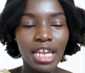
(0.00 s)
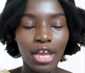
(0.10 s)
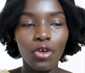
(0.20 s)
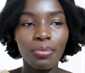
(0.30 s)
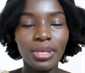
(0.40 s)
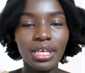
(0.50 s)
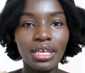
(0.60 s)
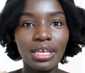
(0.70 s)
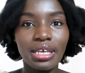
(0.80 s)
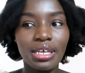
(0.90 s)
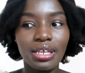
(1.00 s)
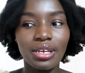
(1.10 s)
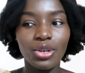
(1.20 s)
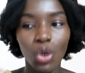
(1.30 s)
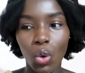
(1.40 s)
Naomi
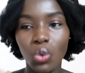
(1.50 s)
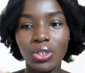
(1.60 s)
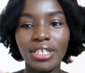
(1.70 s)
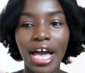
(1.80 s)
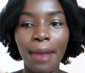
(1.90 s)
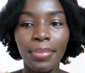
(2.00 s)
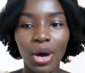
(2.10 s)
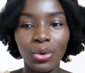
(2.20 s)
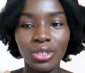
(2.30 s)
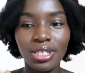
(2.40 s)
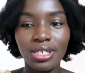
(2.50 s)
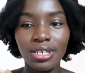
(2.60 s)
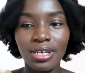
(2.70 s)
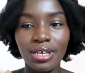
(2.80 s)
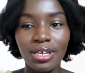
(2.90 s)
knows about
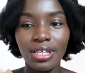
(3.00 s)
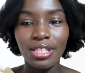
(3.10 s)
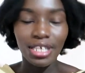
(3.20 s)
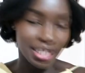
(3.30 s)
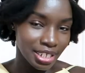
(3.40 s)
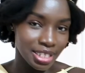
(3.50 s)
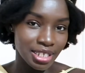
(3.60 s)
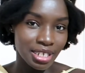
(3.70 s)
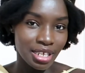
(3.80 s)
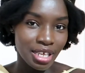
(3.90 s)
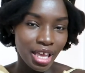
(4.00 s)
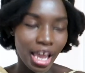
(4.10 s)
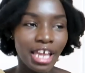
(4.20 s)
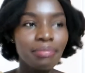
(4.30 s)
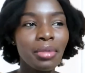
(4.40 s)
this,
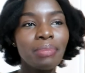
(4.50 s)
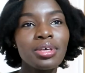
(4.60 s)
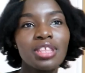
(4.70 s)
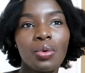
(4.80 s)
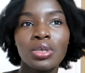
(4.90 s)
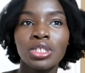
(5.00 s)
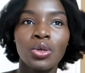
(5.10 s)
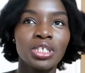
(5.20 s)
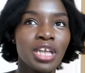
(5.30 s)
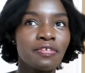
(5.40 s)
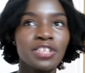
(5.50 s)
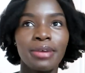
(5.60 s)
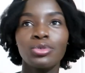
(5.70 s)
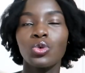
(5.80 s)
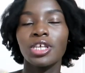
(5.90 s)
and maybe there was not enough
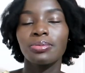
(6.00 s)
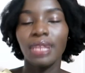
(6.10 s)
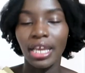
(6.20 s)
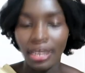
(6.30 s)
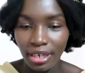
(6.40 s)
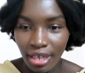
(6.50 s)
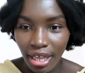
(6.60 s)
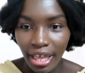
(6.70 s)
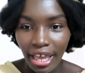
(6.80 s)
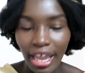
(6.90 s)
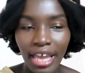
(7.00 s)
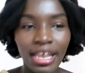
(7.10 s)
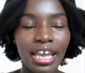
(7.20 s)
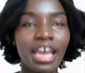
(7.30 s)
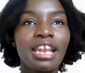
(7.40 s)
time to explain. And
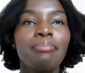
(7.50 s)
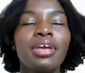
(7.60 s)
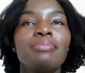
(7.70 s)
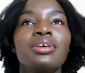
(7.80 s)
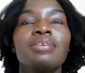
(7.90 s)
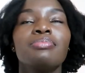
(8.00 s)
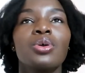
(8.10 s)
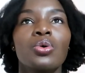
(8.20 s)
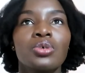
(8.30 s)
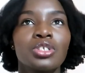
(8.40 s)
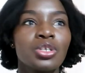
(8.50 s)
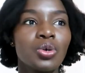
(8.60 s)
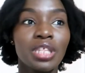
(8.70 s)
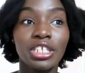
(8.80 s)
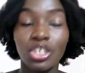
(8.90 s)
again, maybe because, you
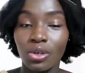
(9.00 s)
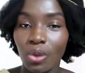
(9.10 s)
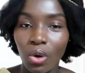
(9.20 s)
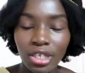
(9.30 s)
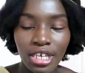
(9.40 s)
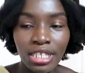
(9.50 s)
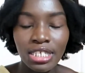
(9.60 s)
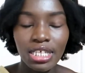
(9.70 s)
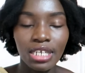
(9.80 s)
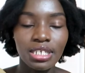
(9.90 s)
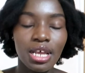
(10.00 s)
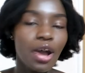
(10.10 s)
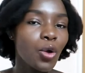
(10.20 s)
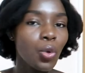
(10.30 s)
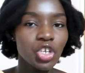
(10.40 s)
know, the general audience that
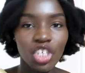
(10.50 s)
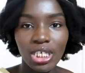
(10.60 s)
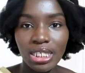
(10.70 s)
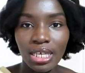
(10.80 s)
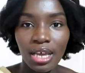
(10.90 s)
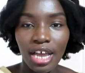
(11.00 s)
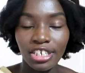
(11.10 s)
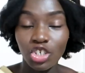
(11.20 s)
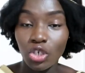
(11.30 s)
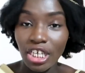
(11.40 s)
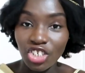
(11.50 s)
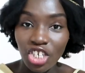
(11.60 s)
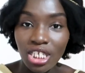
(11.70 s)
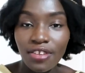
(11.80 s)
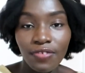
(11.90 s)
watches the Architectural
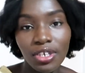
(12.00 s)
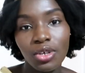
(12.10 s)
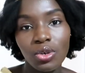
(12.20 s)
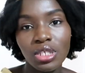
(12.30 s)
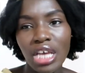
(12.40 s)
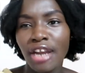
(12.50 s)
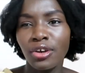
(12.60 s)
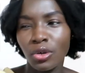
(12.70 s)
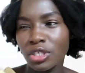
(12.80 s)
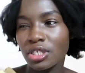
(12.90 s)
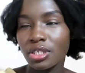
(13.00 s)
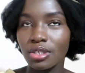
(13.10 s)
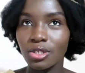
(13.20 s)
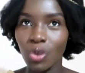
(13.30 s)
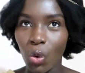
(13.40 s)
Digest videos are not
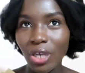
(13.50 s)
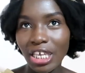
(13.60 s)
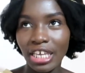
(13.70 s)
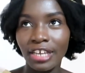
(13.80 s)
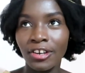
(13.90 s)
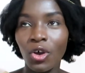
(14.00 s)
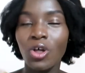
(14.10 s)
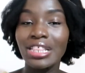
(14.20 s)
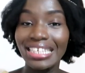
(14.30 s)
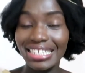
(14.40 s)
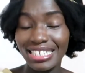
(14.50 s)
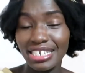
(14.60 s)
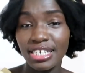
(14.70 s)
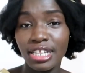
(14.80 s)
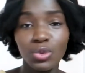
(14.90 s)
so keen on these
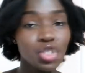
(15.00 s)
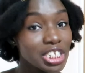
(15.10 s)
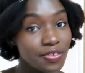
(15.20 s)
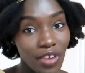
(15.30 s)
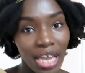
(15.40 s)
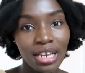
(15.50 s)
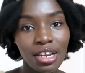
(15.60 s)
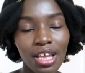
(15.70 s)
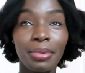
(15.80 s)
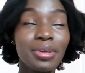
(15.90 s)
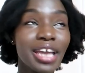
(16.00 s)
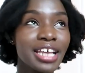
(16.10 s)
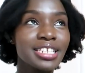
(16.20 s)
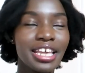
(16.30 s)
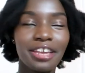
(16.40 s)
details, which is fine. Maybe
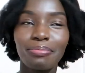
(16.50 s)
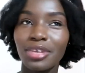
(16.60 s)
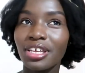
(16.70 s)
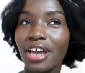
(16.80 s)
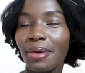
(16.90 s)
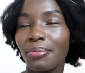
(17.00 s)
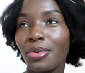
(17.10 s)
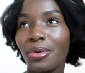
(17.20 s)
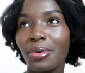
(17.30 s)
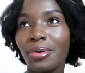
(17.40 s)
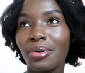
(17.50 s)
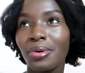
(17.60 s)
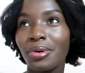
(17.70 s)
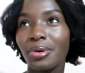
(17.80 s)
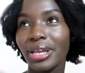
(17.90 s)
guys like me are more
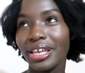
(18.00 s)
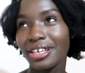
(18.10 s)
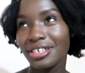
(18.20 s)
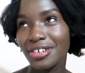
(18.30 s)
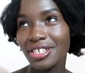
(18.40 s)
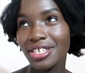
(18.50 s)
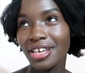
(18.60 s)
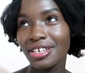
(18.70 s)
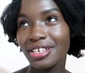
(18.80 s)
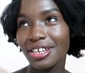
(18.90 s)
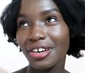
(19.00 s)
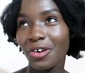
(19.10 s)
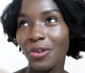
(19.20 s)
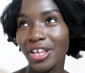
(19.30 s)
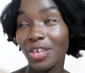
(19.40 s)
interested,
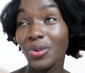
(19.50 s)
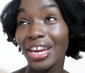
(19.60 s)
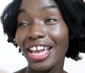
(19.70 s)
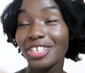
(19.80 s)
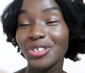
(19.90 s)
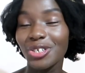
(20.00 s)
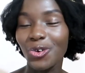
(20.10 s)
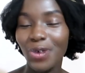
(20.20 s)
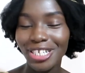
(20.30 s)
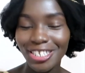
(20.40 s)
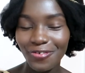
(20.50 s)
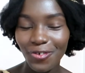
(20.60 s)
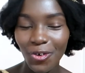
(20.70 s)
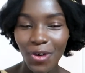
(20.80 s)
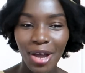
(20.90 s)
or rather would like to request
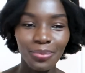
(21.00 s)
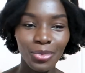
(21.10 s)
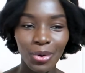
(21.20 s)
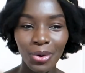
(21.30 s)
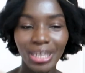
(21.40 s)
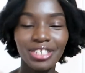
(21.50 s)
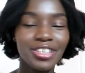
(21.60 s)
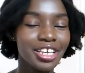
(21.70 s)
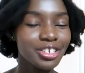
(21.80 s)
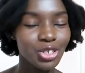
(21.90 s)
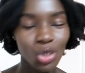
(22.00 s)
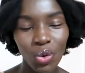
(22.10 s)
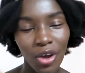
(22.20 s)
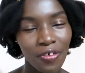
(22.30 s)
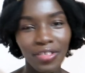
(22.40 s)
for a more intricate
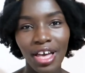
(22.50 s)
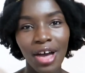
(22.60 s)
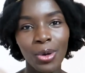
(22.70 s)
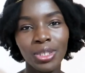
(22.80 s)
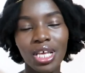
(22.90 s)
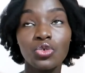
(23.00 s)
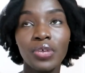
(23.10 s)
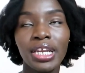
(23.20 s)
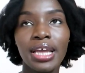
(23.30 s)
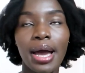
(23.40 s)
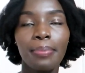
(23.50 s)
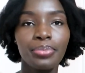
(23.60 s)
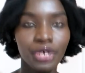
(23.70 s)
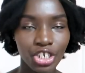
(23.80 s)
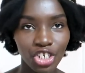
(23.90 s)
tour of the house to really
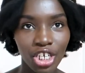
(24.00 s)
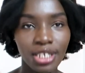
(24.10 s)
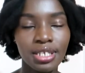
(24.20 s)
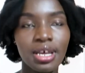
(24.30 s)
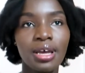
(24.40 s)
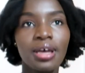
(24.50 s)
appreciate